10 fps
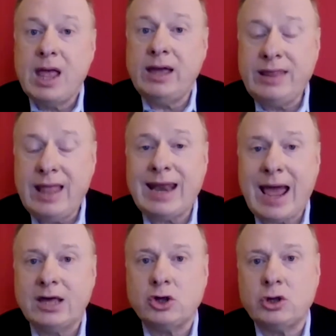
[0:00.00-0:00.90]
and then
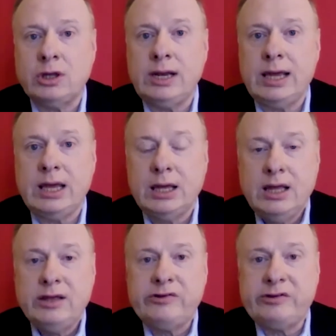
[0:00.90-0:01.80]
actually
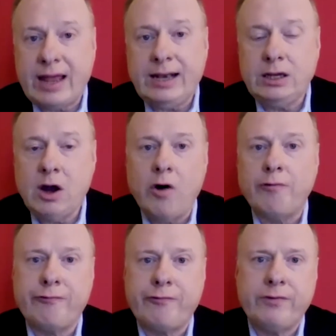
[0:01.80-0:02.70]
selling
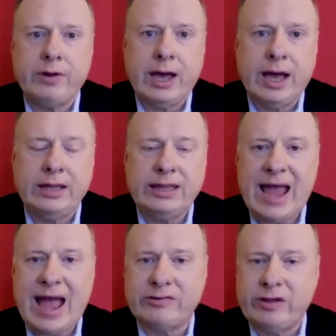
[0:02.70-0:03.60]
off uh, the
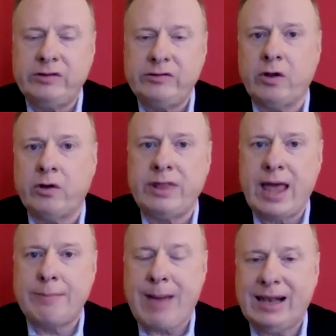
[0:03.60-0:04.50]
assets on
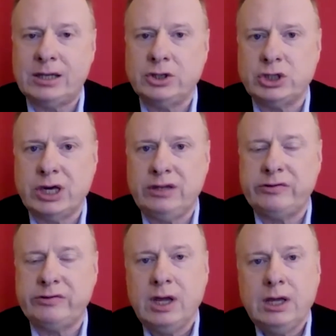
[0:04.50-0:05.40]
their balance
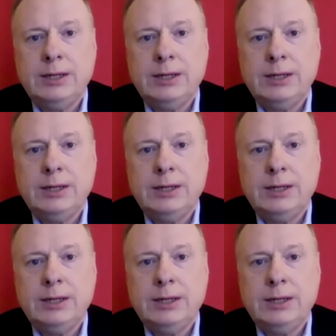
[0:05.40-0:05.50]
sheets.